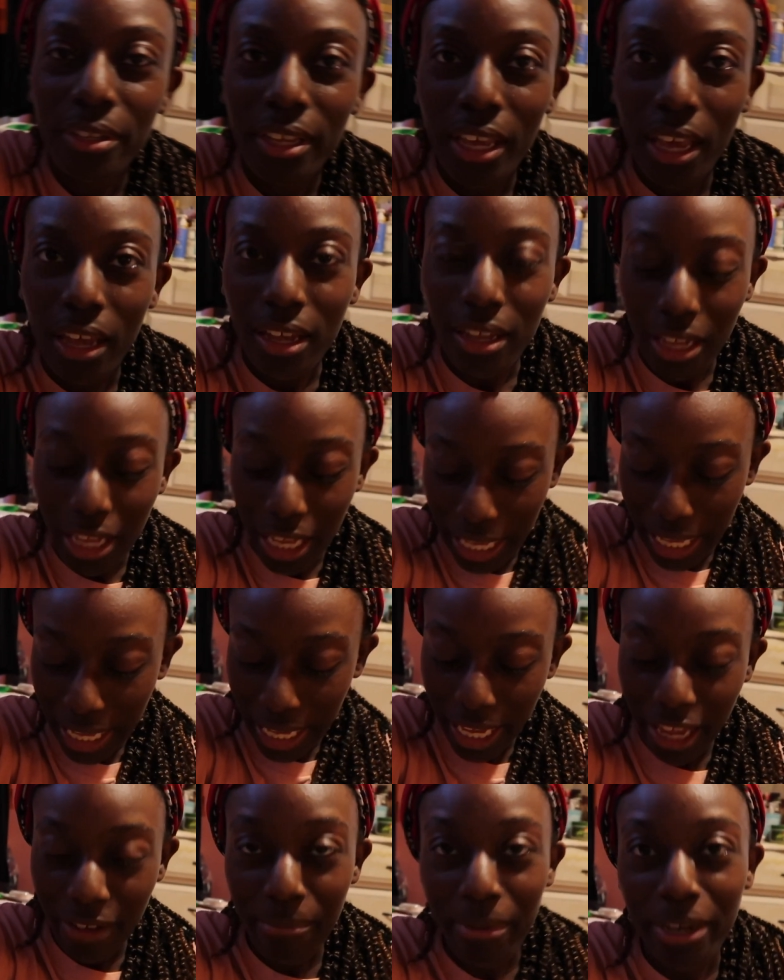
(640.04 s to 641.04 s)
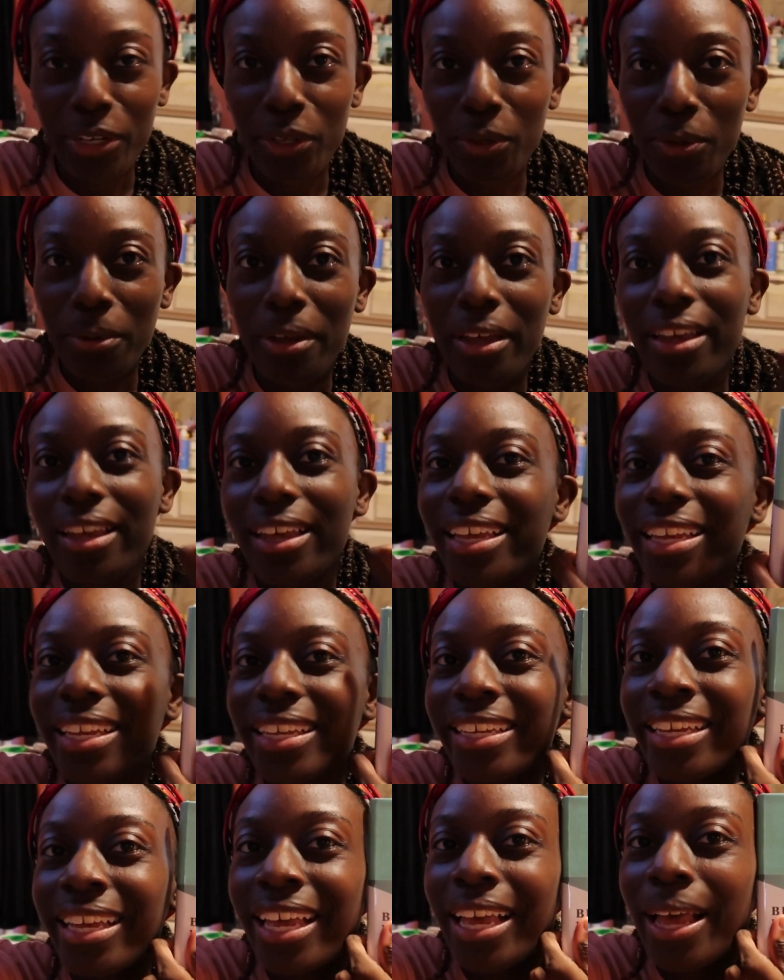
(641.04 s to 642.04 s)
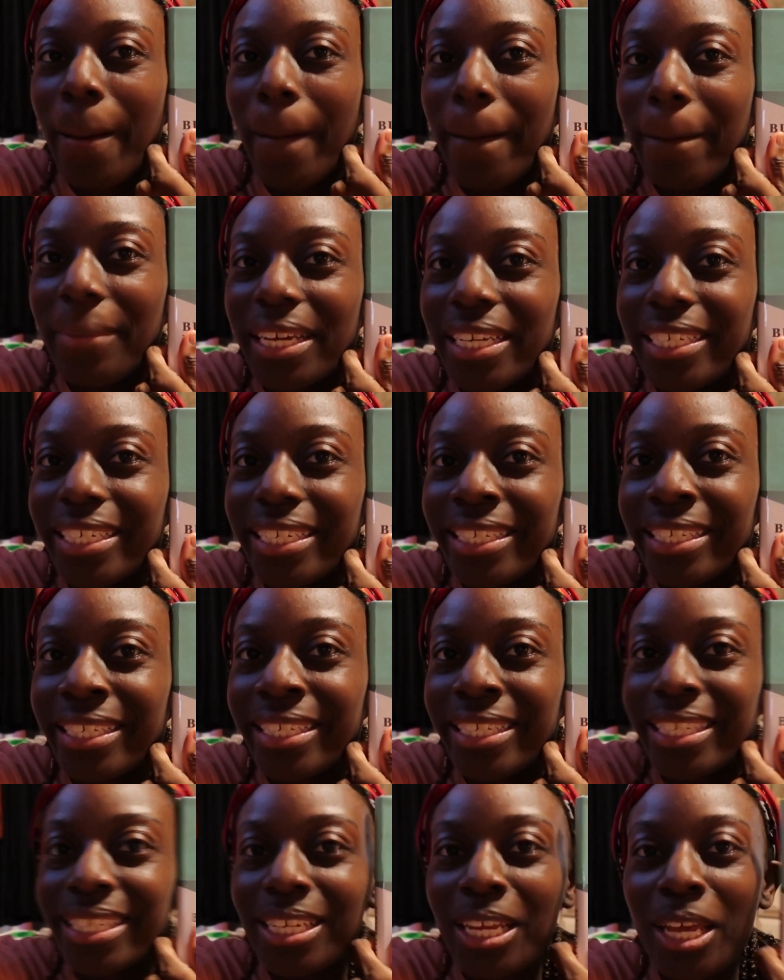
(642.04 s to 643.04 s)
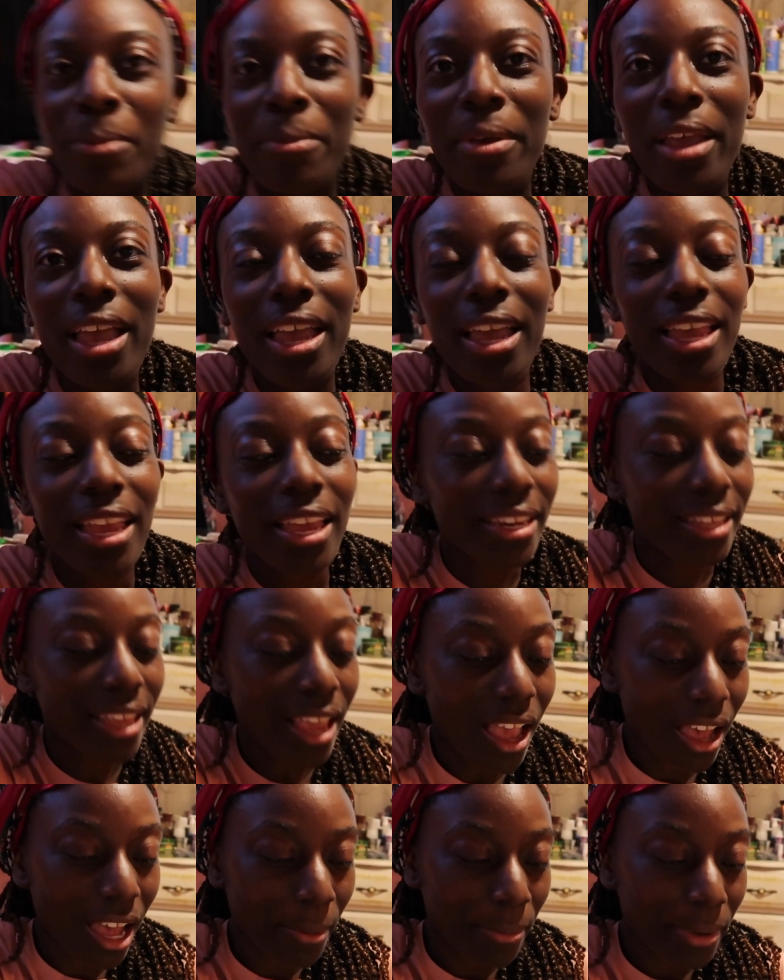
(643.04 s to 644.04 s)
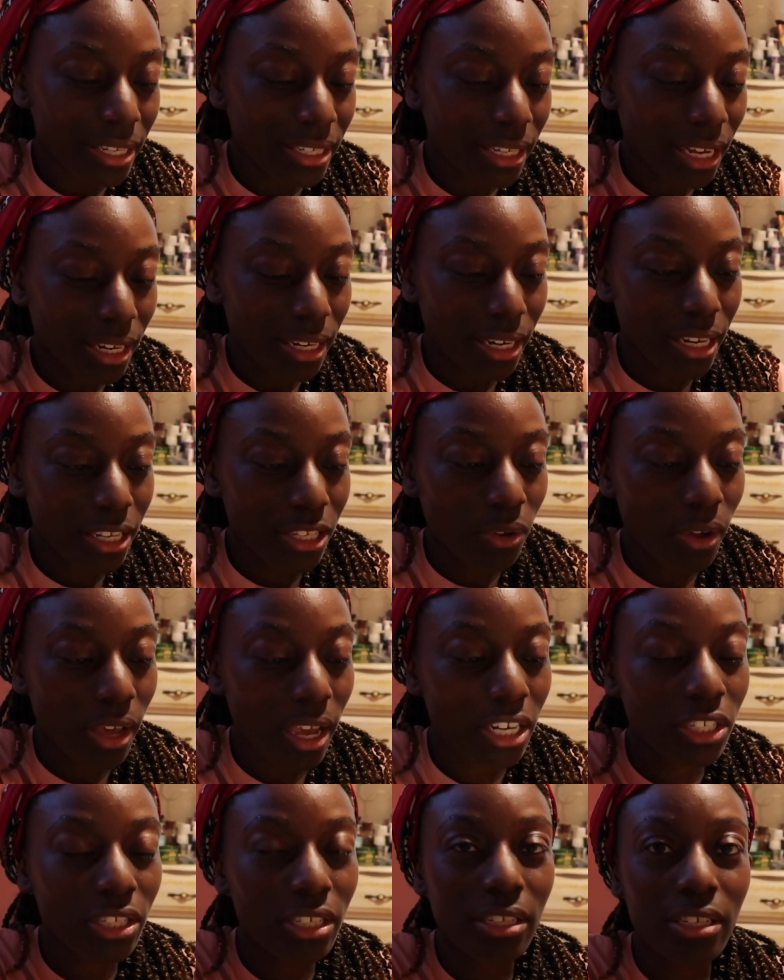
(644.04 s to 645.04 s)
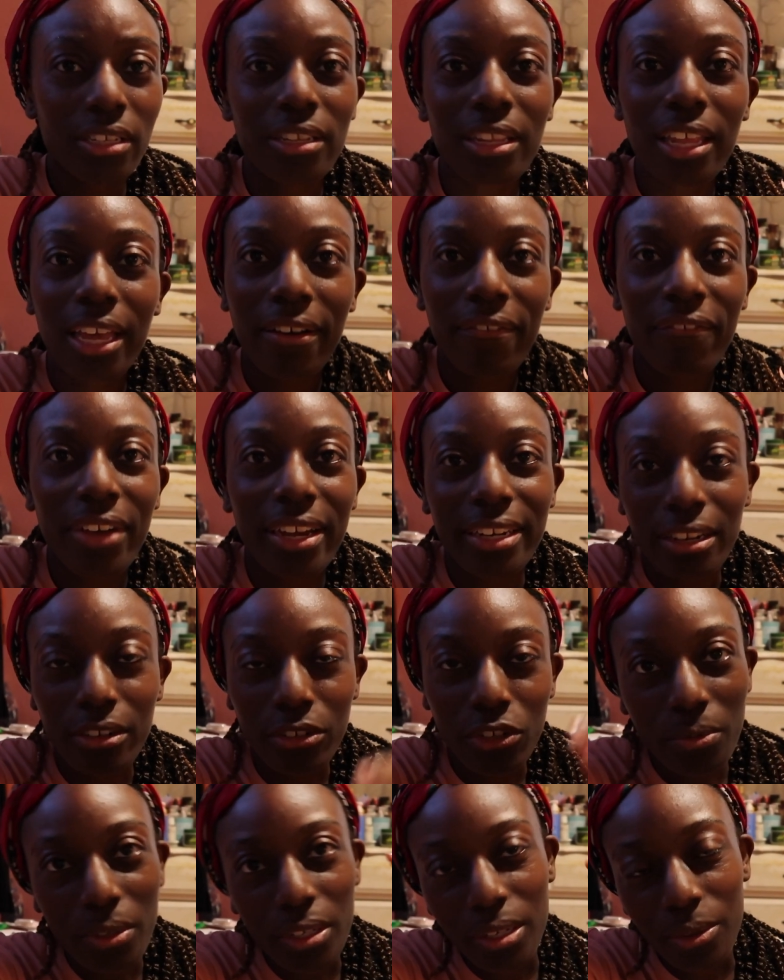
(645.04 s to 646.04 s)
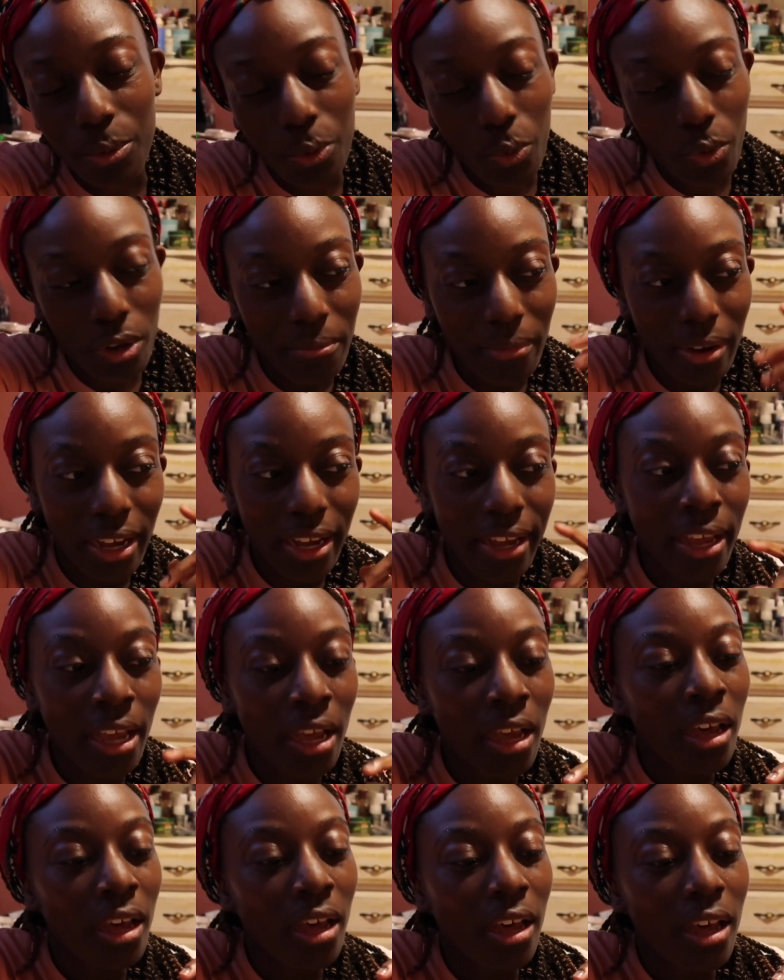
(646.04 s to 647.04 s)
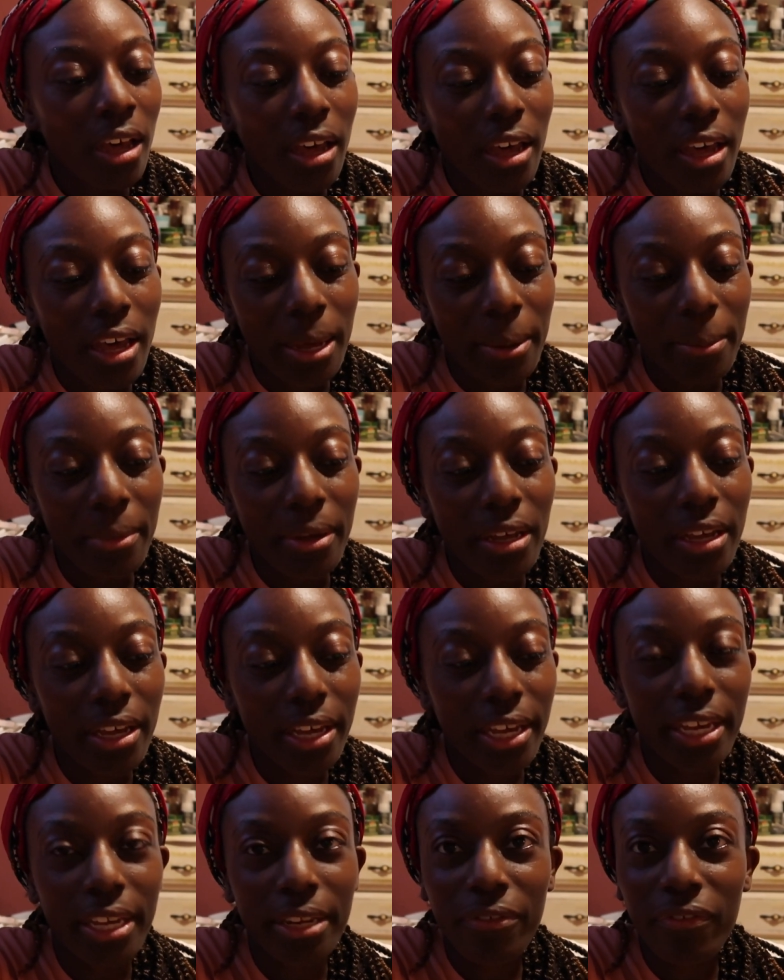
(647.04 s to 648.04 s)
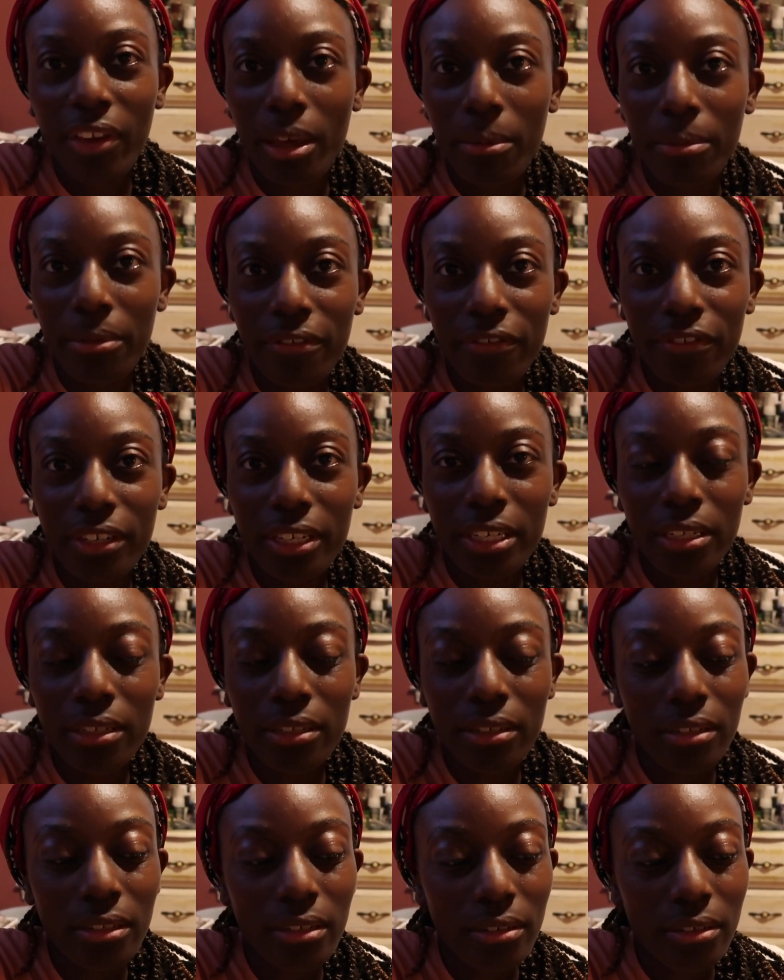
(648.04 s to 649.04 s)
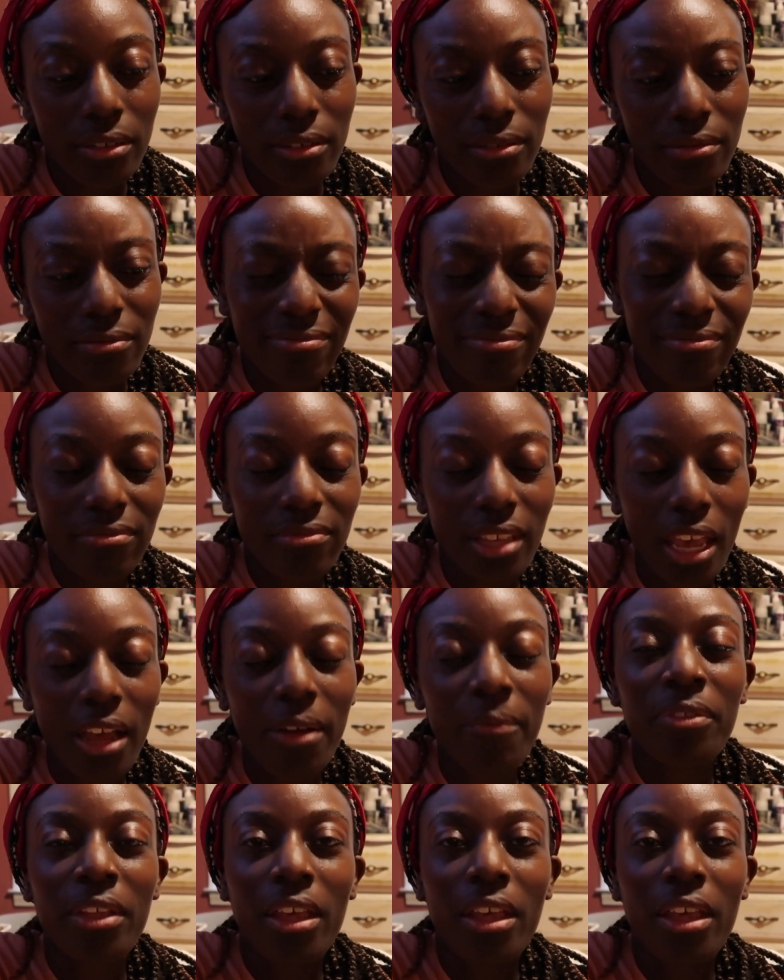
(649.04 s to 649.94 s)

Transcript: yeah, I have my new budget system, and yeah, I'm excited. So I actually did like a financial meeting with one of my good family friends. Yeah,